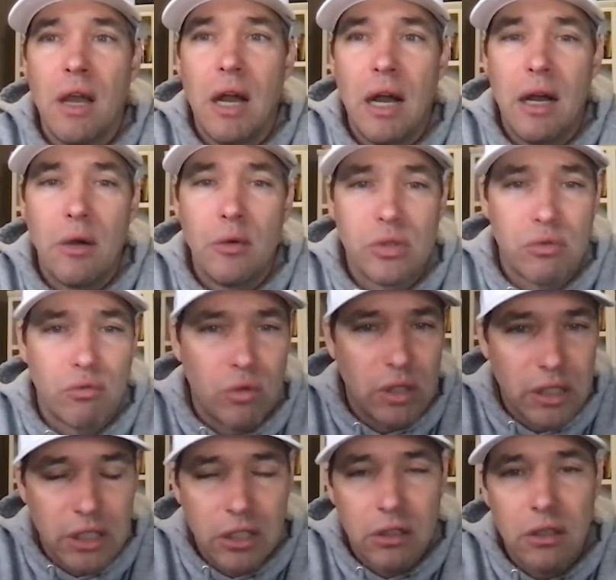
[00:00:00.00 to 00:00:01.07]
was
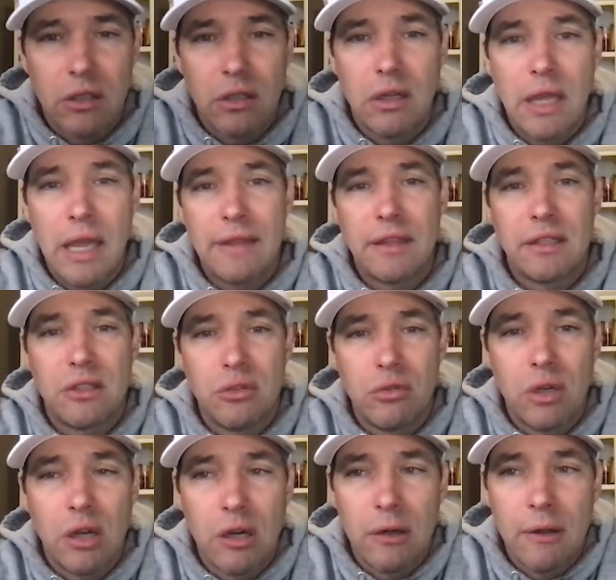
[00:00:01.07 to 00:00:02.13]
really good at the
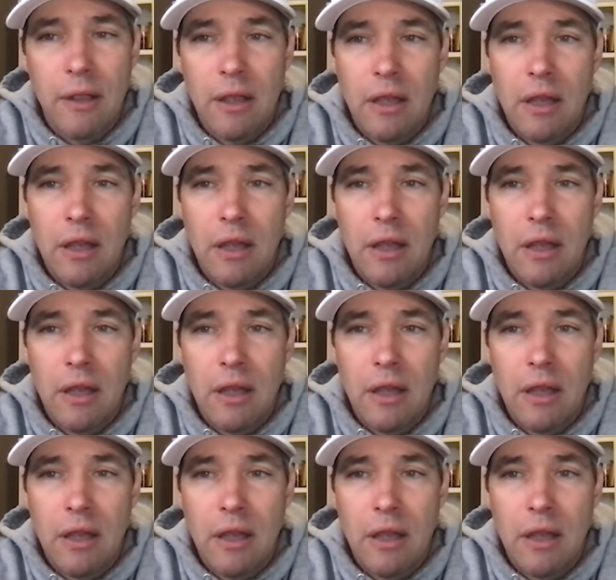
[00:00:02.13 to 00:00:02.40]
two guard.